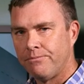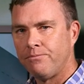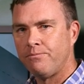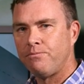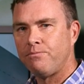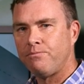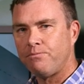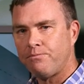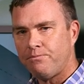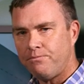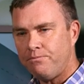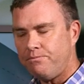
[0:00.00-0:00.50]

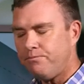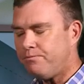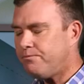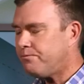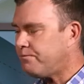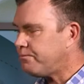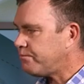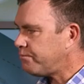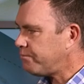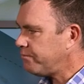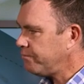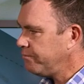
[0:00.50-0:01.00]

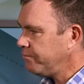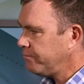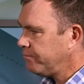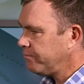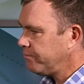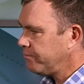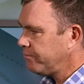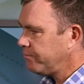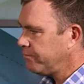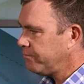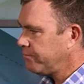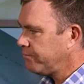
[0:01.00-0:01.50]

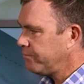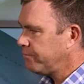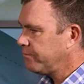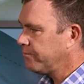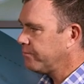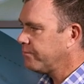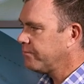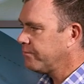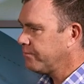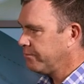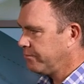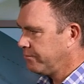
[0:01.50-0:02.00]

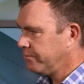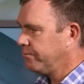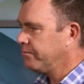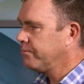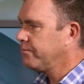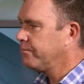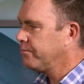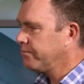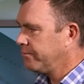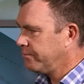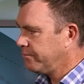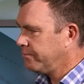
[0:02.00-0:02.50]

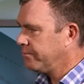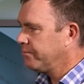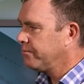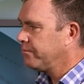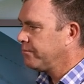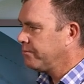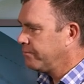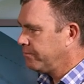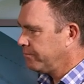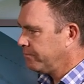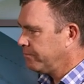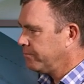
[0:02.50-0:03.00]

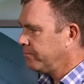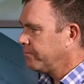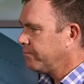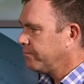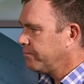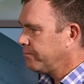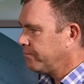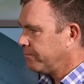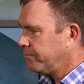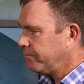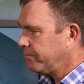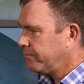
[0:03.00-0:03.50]

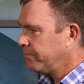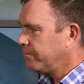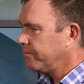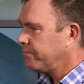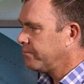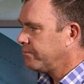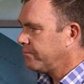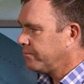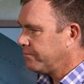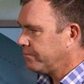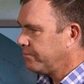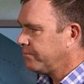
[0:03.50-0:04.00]

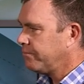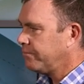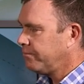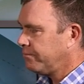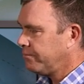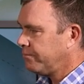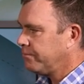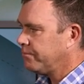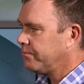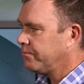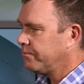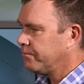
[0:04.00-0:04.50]

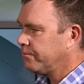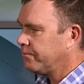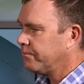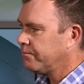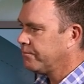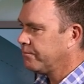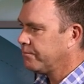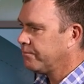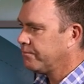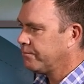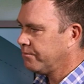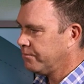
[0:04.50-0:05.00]

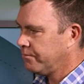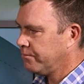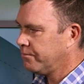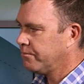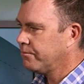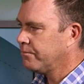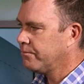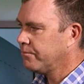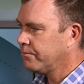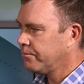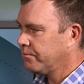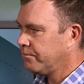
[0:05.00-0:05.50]

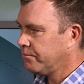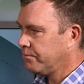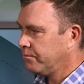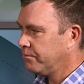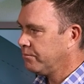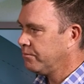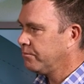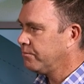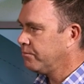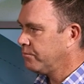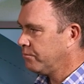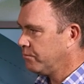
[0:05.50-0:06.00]

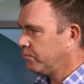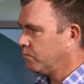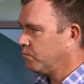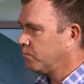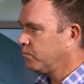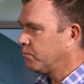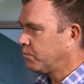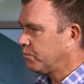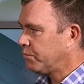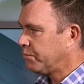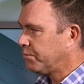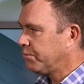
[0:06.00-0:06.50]

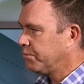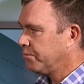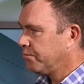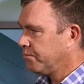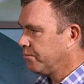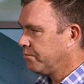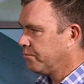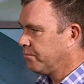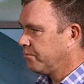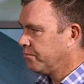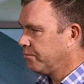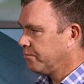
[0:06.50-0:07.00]

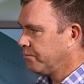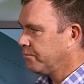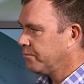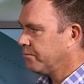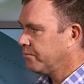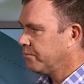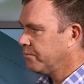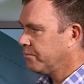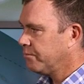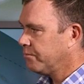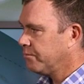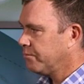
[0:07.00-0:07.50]

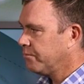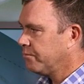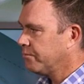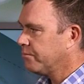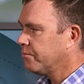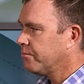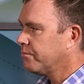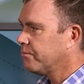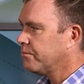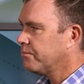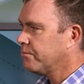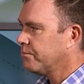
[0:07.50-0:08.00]
No words are spoken by the person on screen.